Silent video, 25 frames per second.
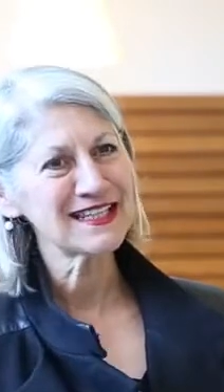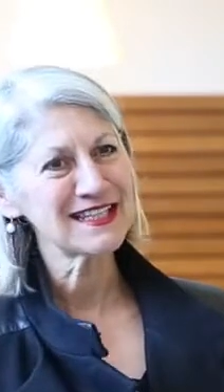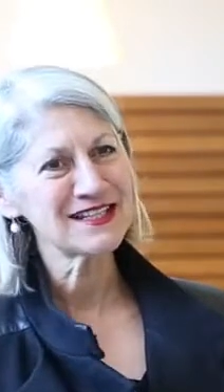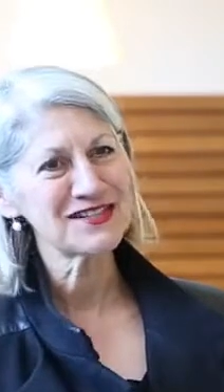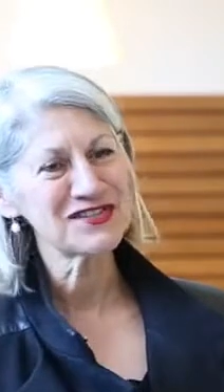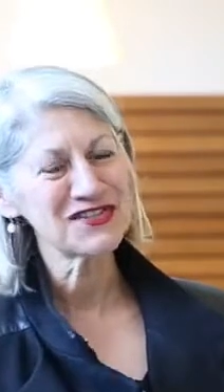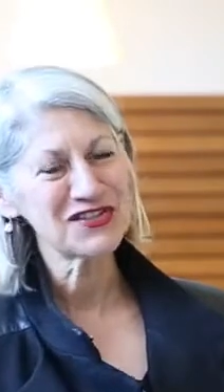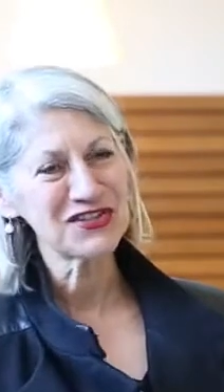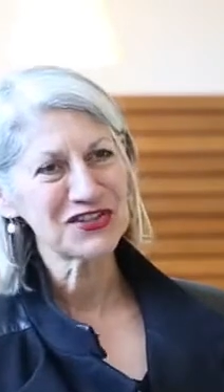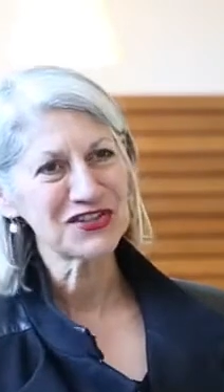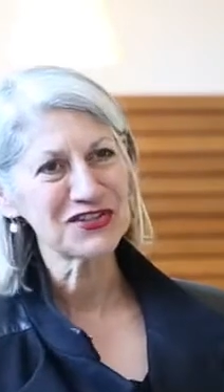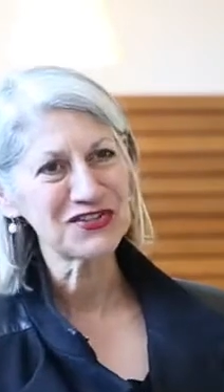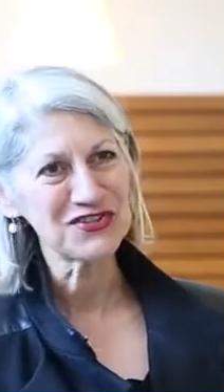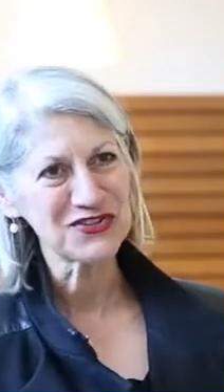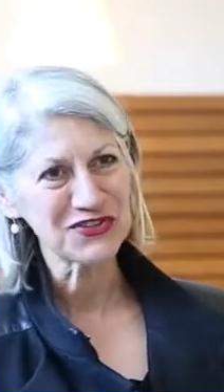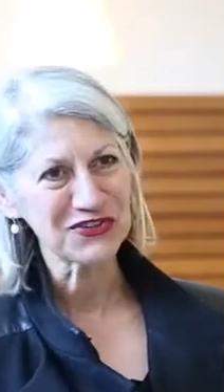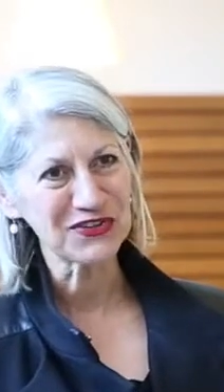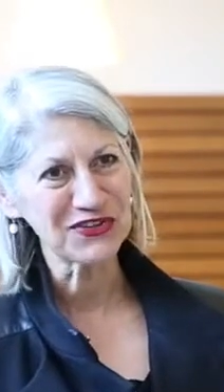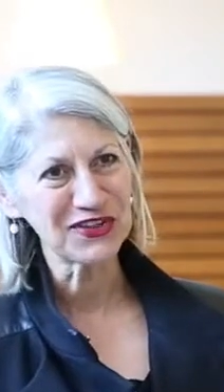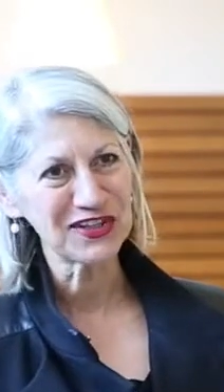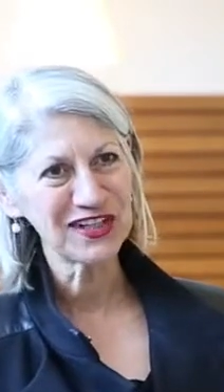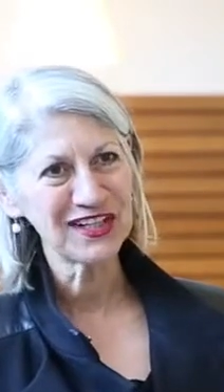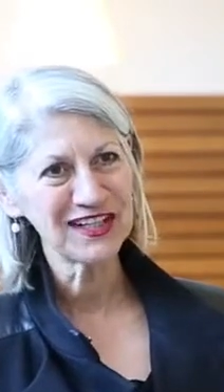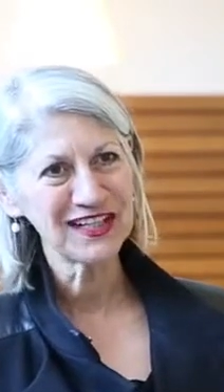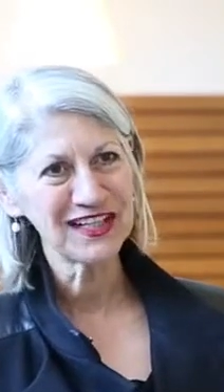things you can
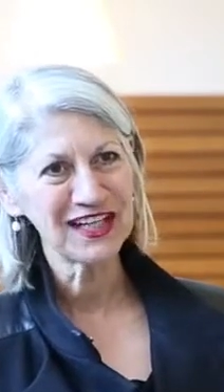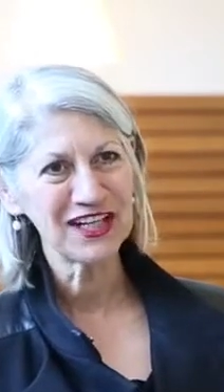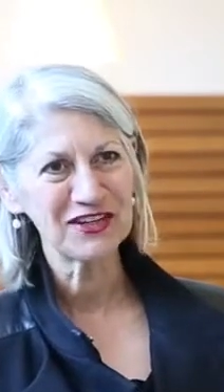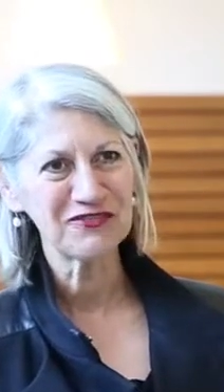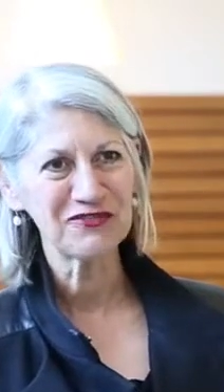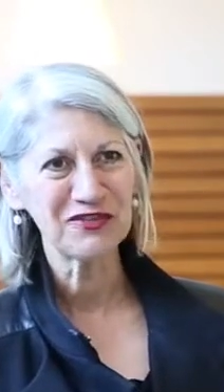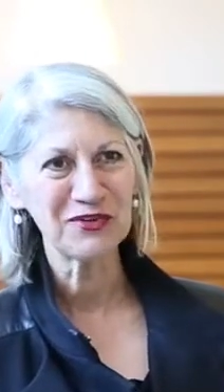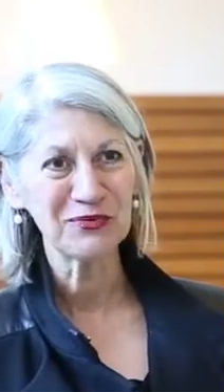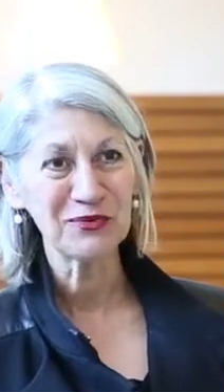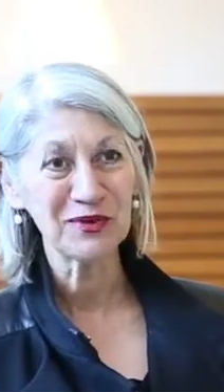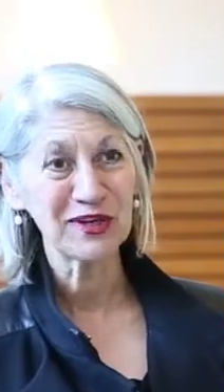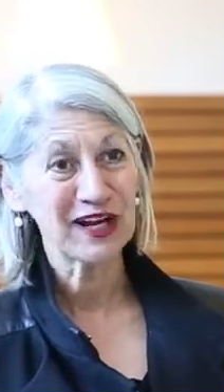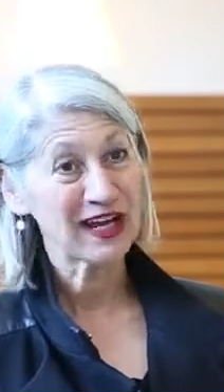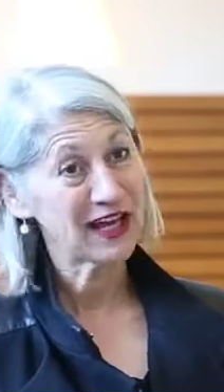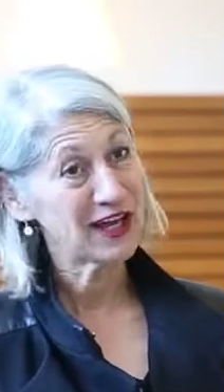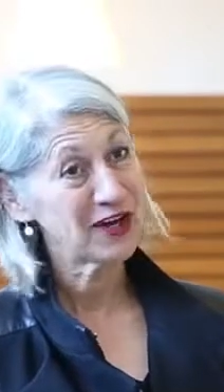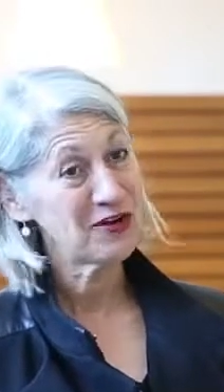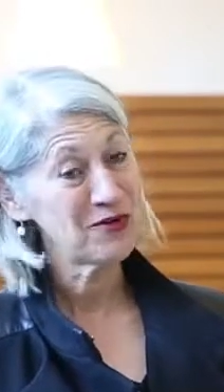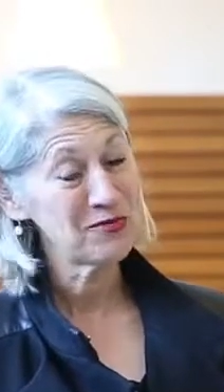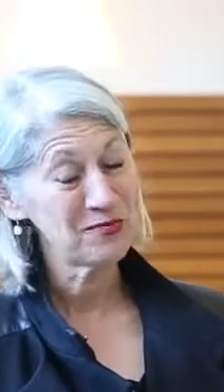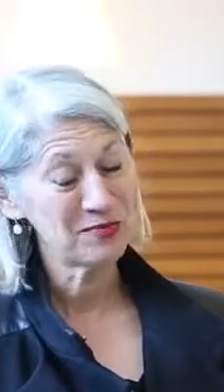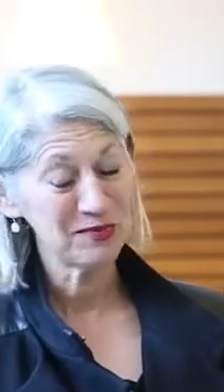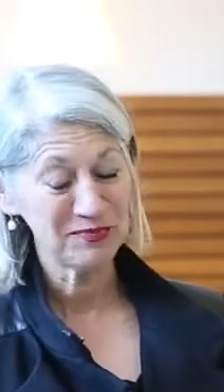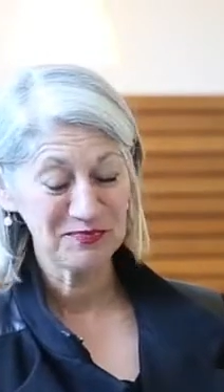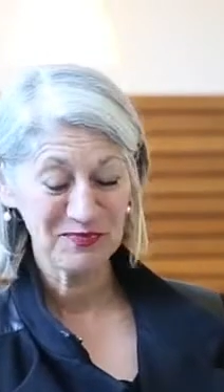do if you want to
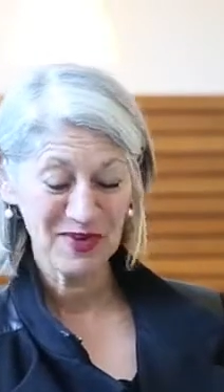help